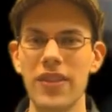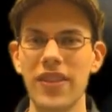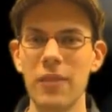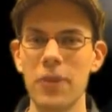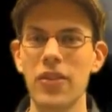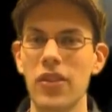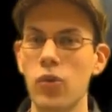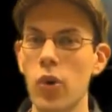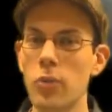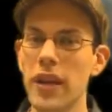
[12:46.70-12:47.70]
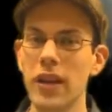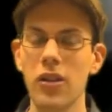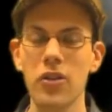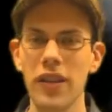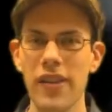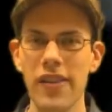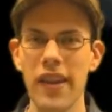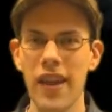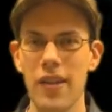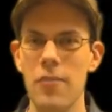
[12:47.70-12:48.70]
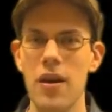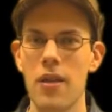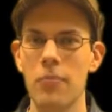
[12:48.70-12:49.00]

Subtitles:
these set pieces will be included in the game,